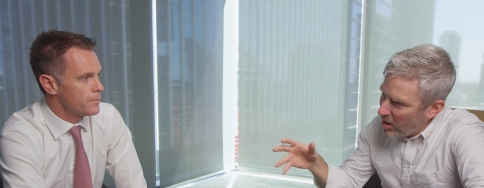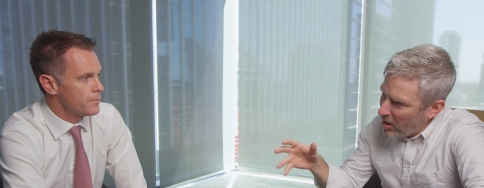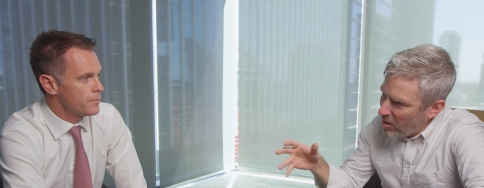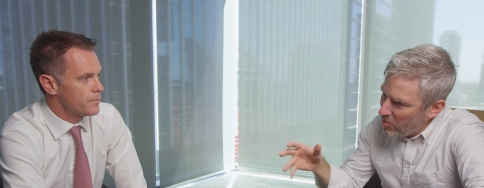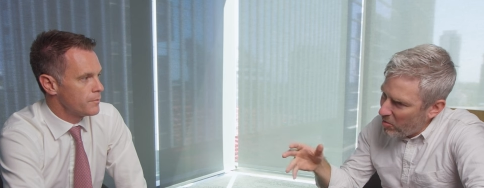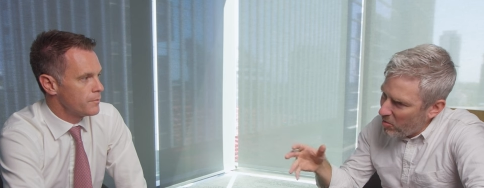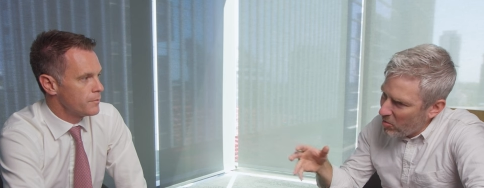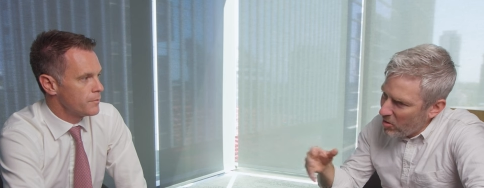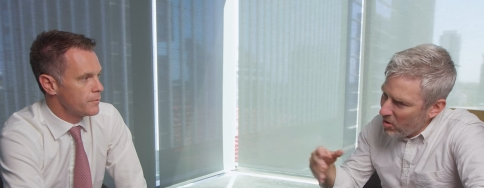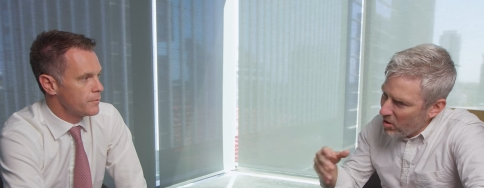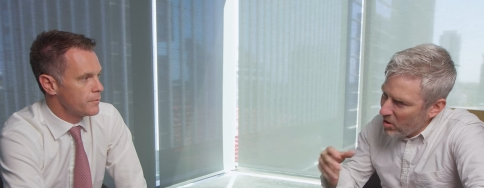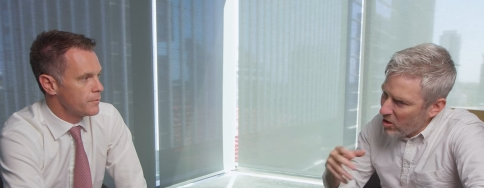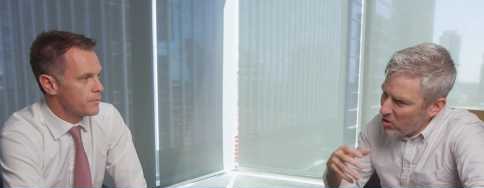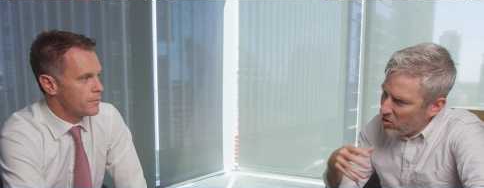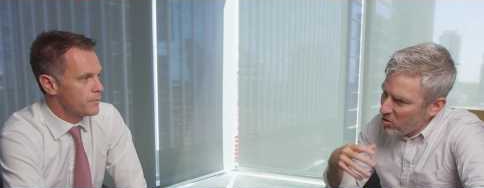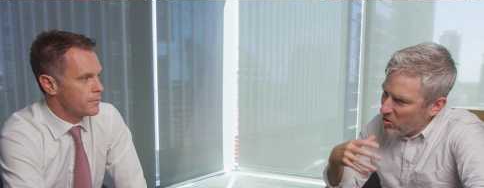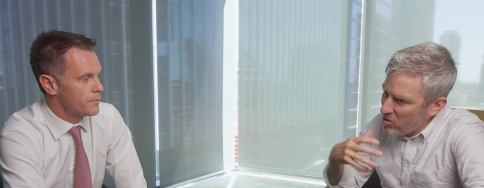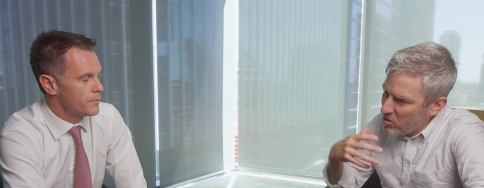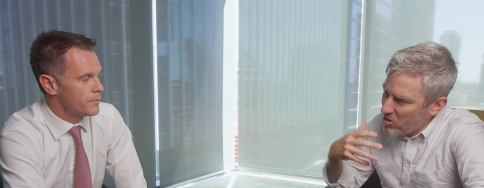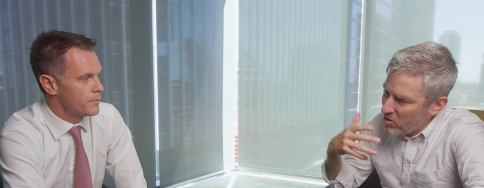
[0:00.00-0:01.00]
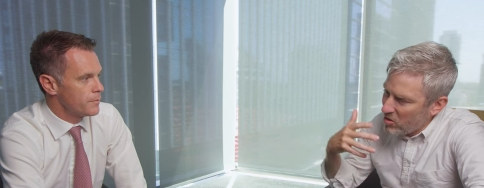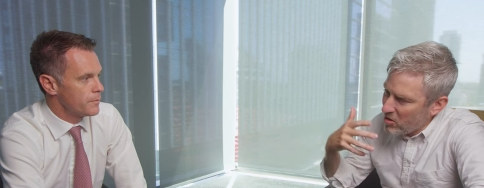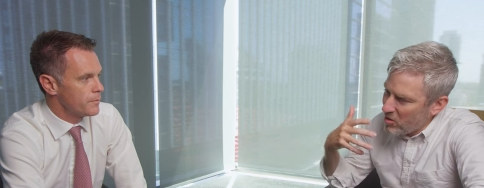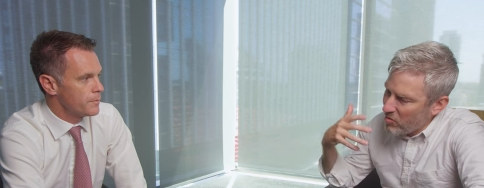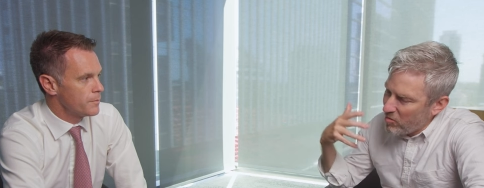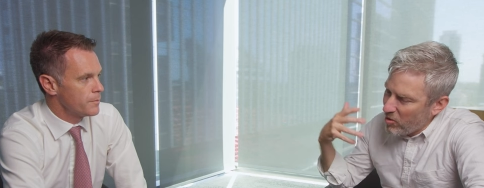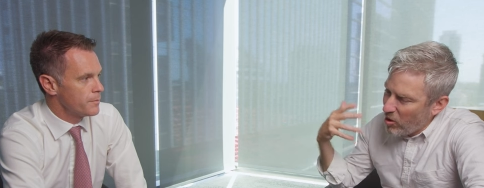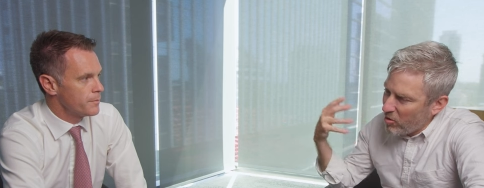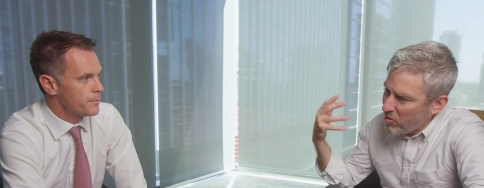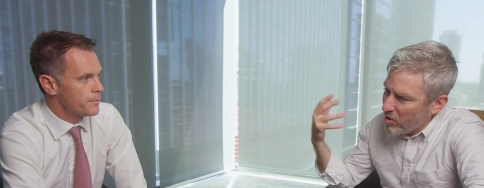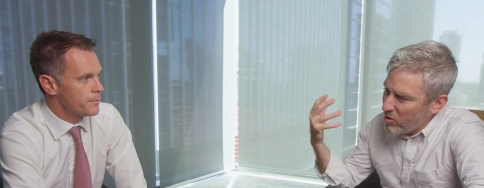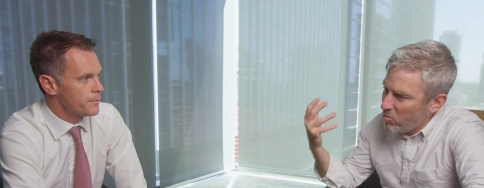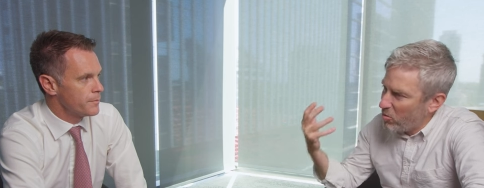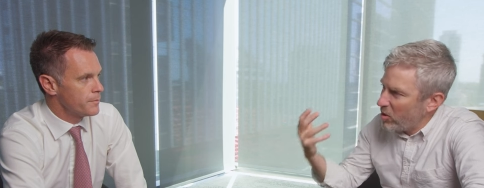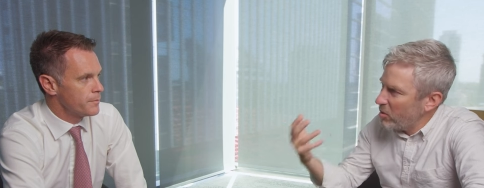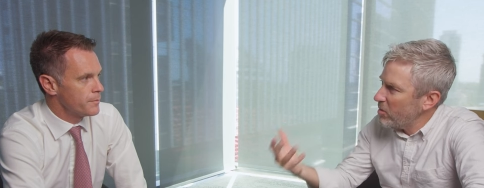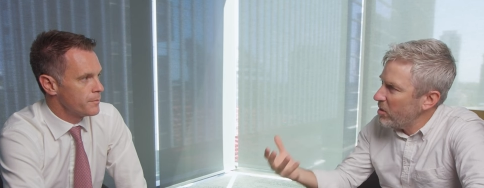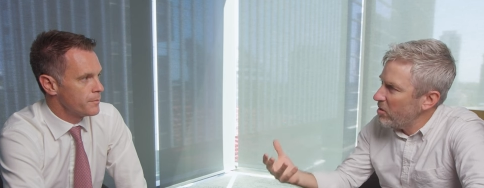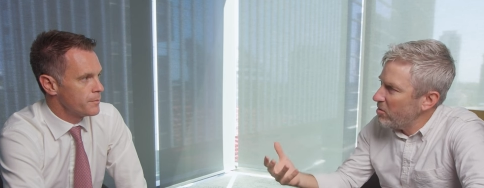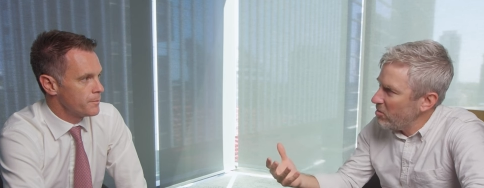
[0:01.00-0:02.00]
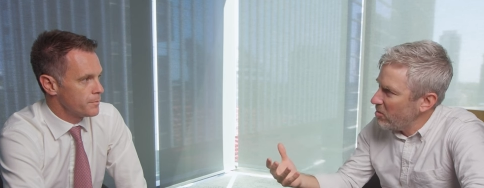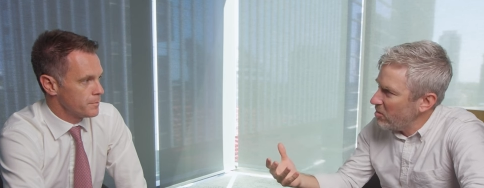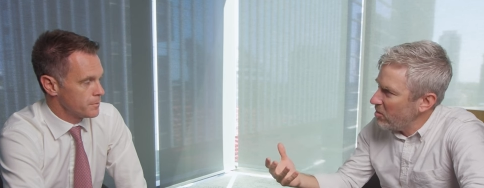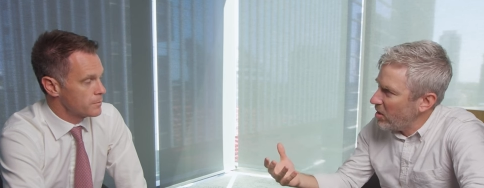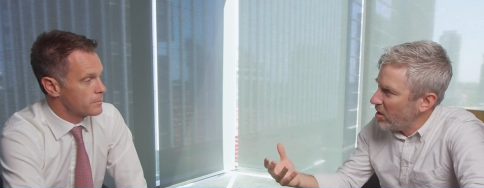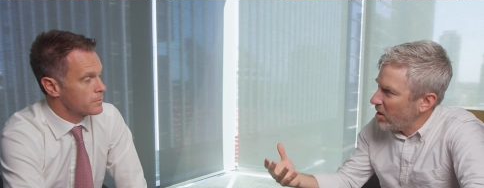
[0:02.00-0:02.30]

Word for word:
Speaker 1: um, issues involving women,